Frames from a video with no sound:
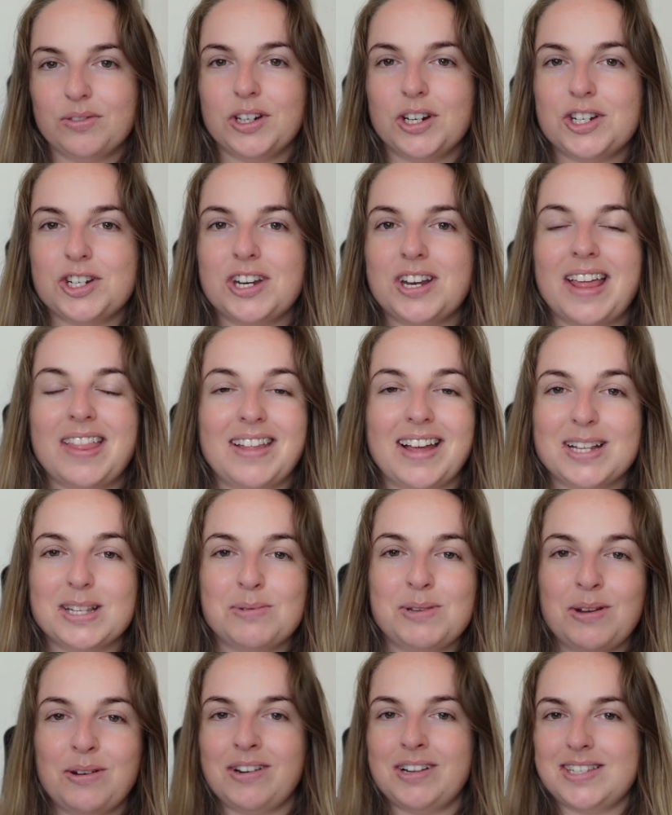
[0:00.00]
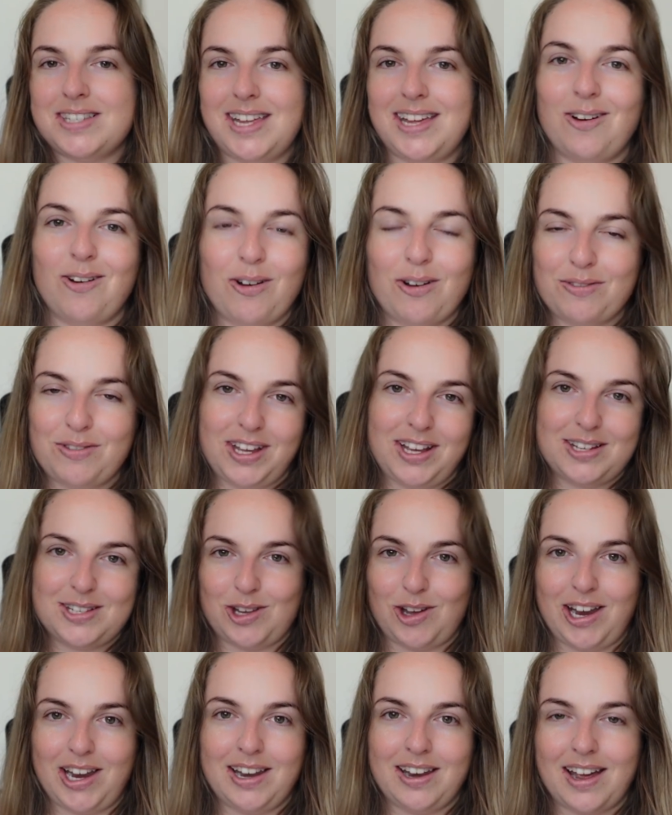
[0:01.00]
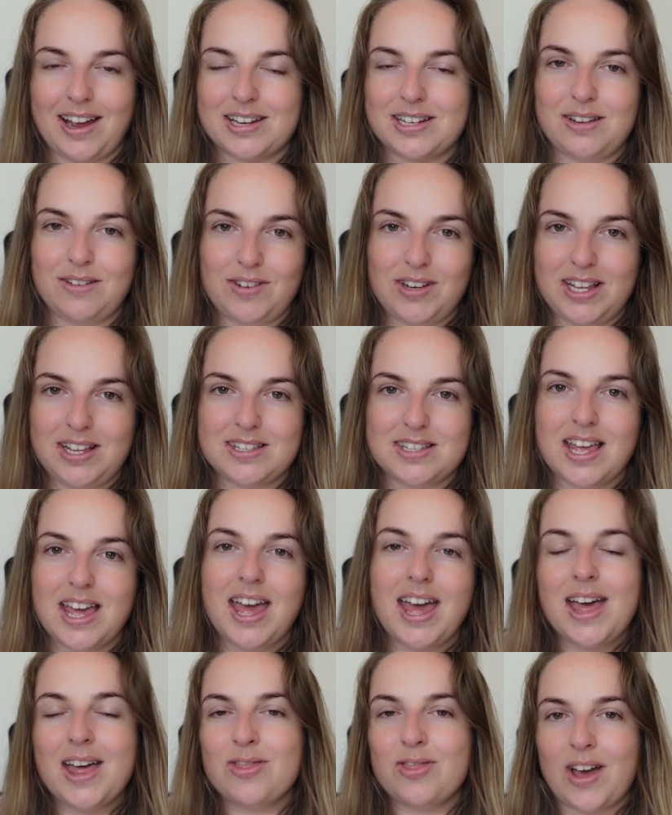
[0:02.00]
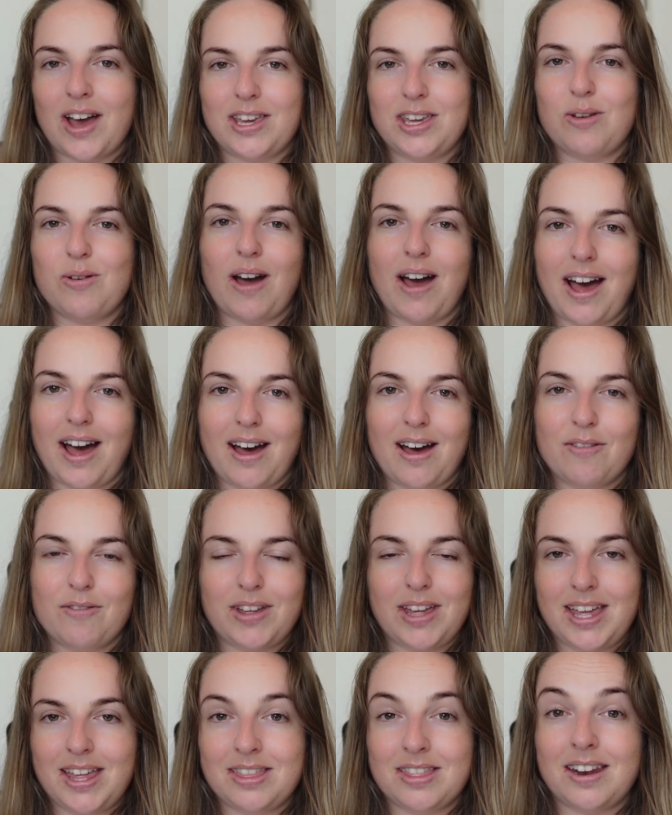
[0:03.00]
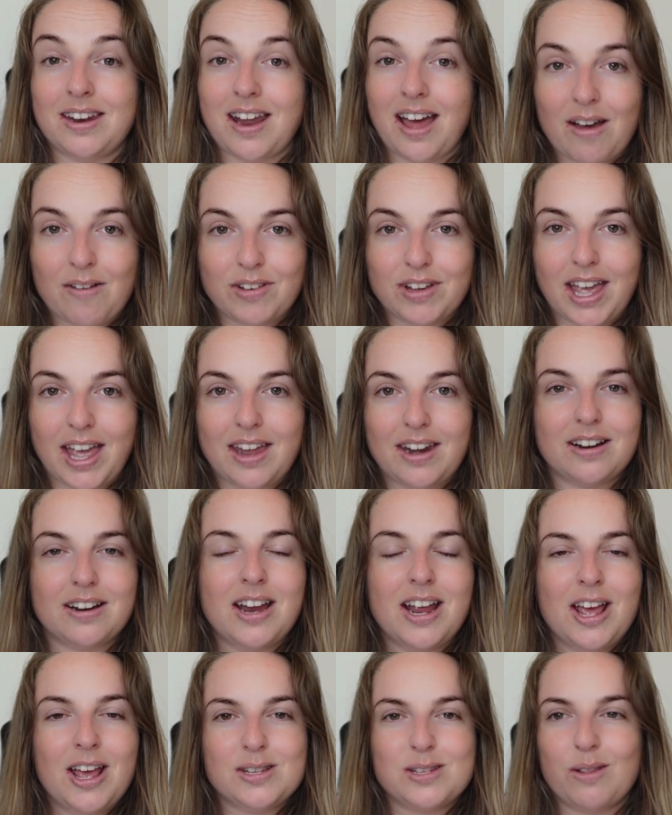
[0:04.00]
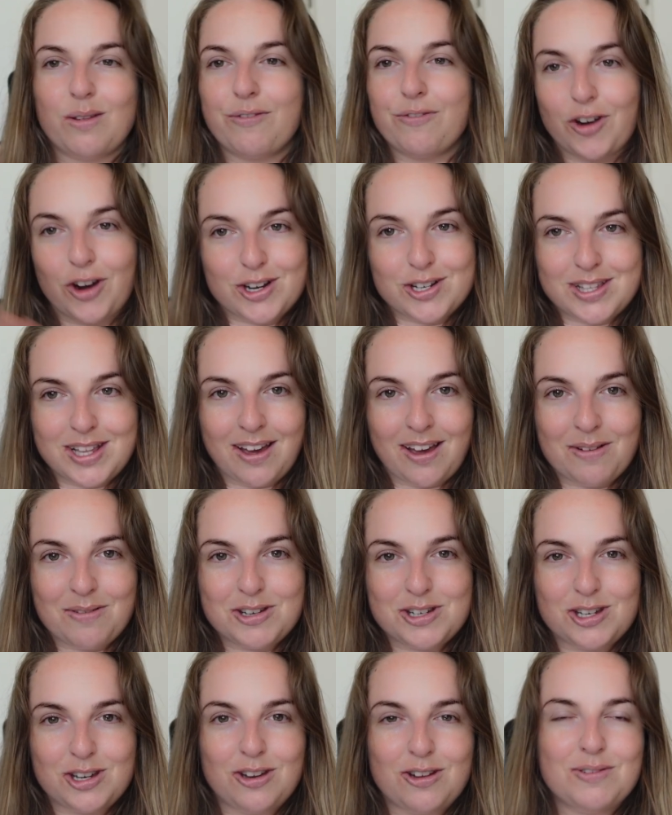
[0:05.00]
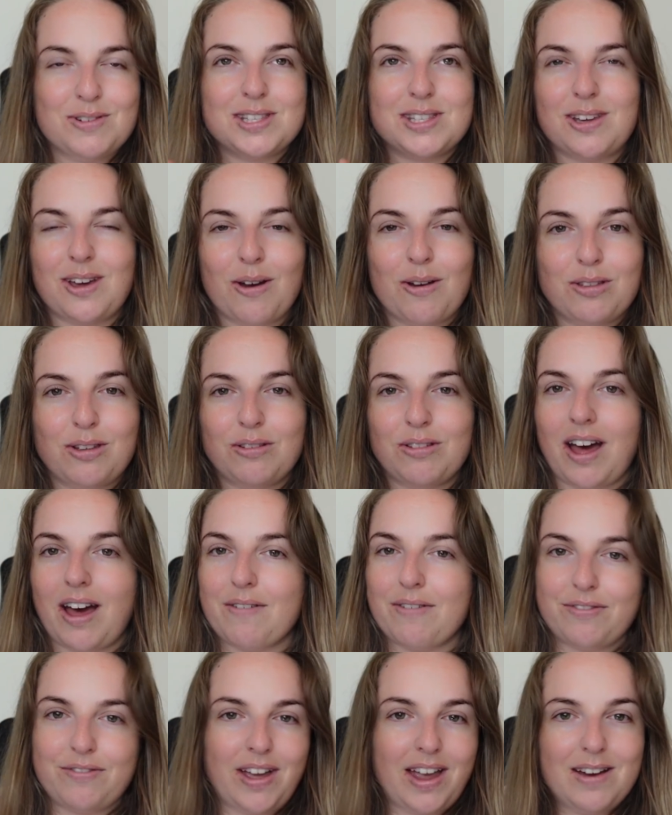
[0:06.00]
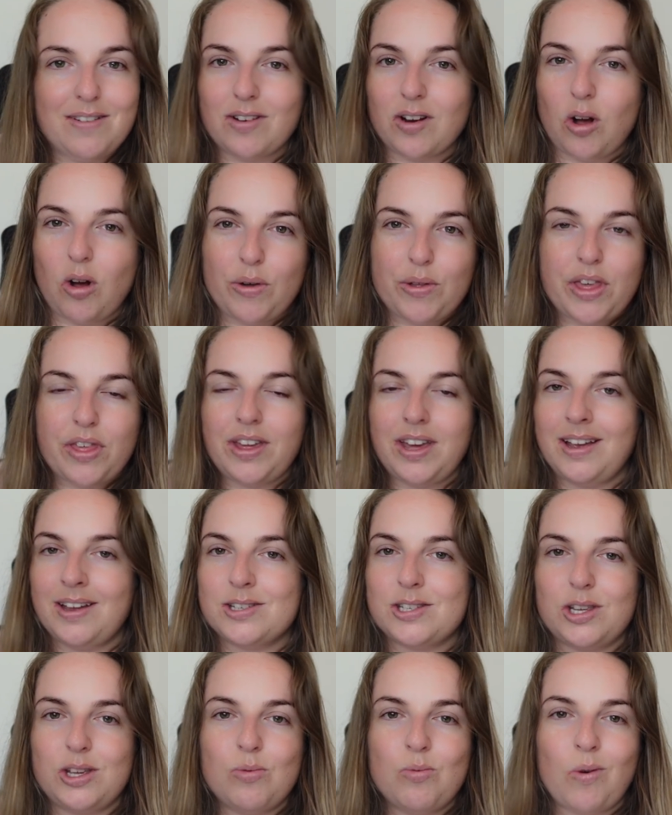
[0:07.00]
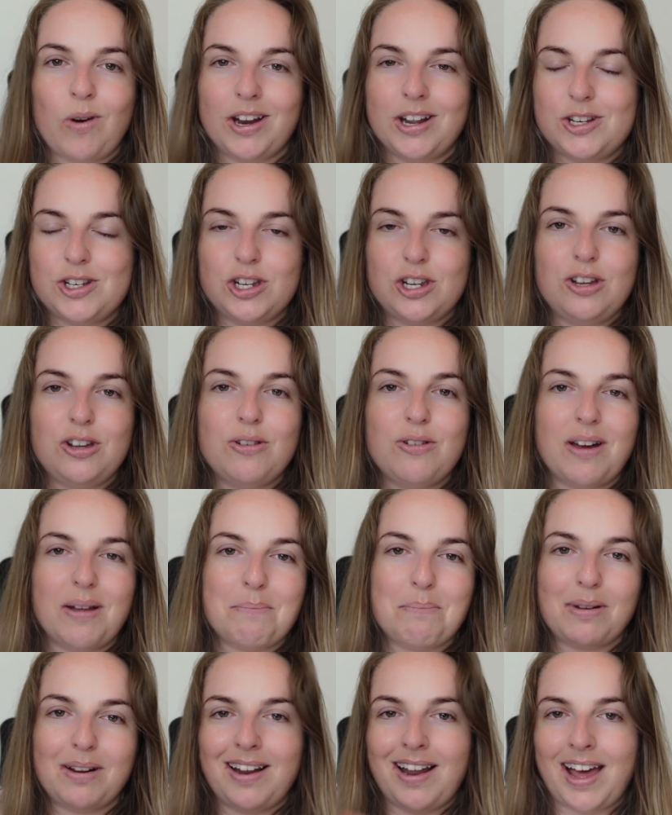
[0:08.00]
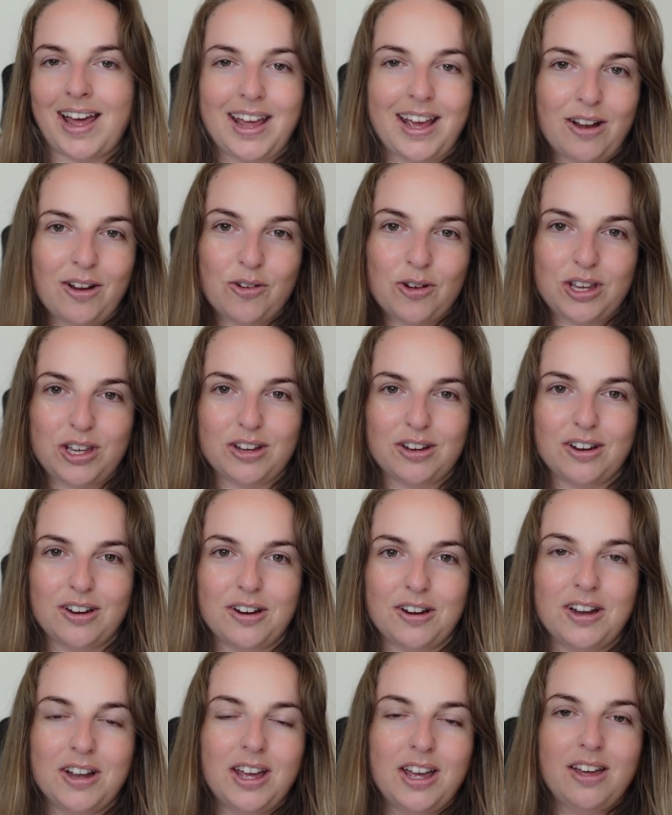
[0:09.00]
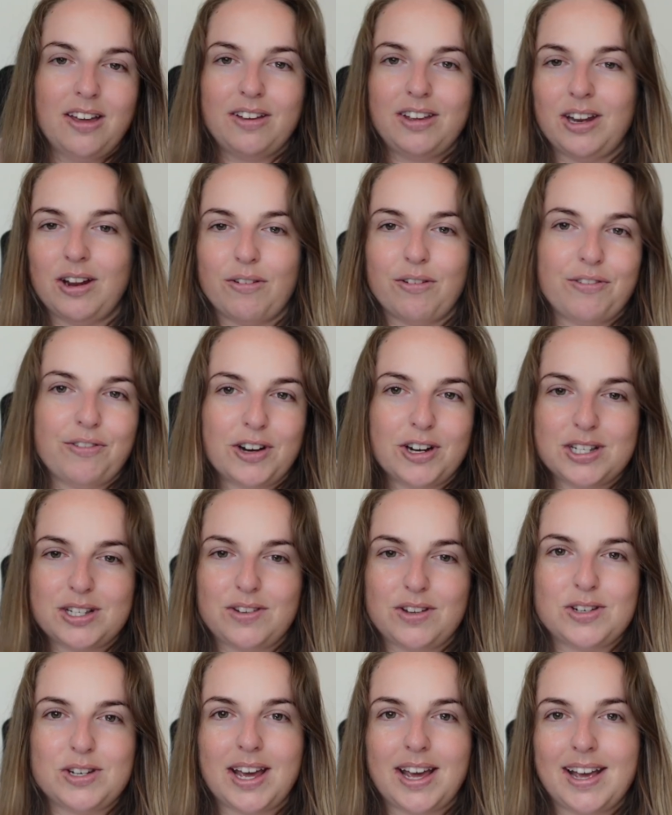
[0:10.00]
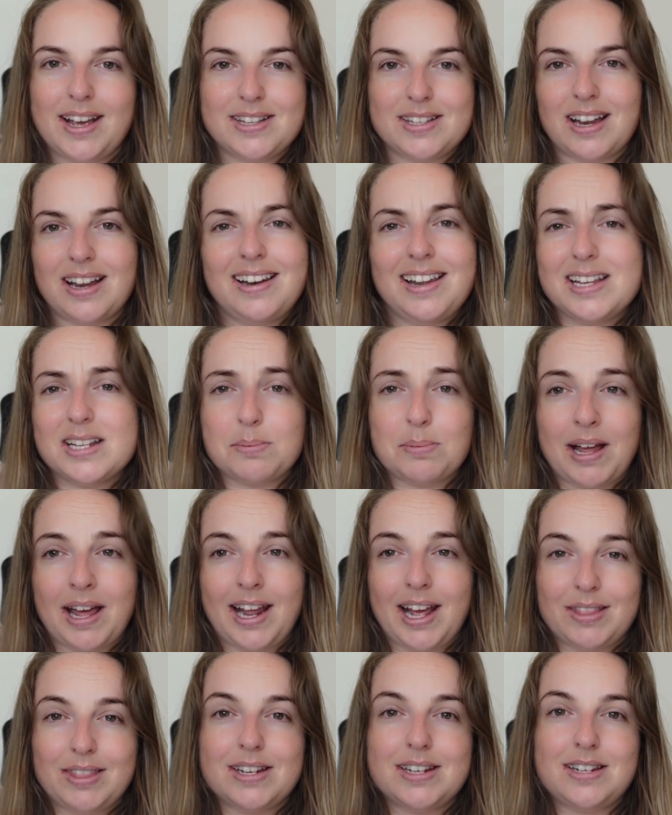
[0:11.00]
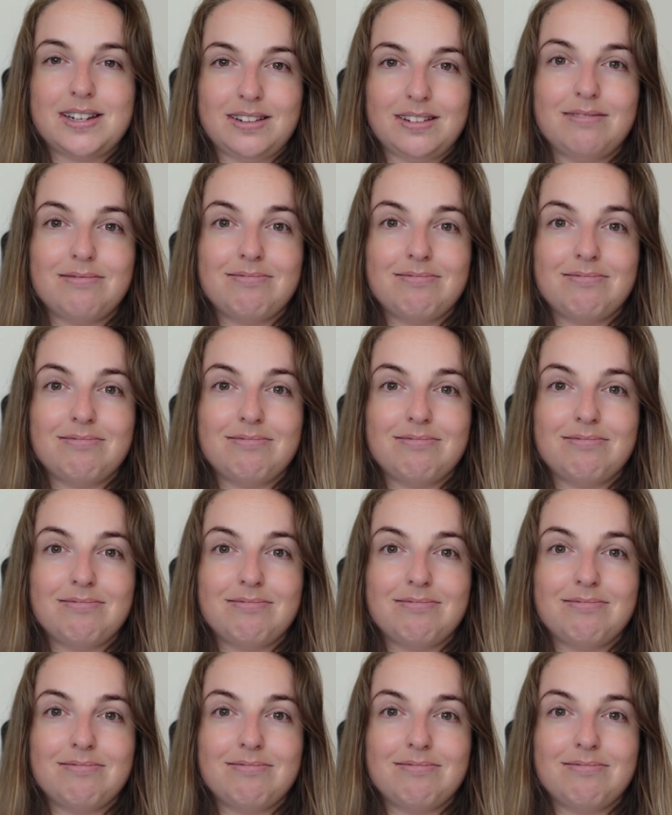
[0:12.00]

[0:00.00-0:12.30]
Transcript: version, and that's when you can see all of the exciting activities that you have in the Navigator. So the first thing I would do is go through that, favorite all the things you want to do, and plan out your, you know, first few days. At least plan out the